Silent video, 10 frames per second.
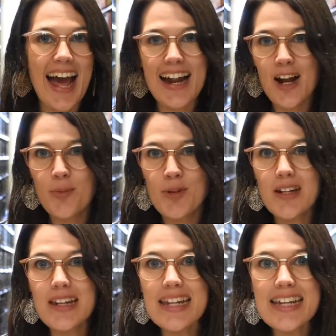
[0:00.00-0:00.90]
and help you
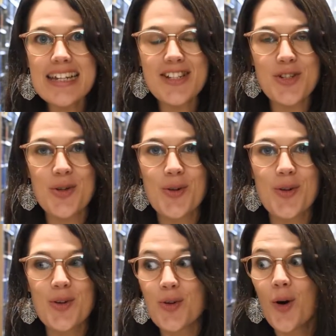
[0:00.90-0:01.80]
link it
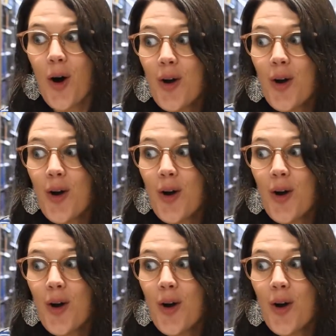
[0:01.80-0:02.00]
to your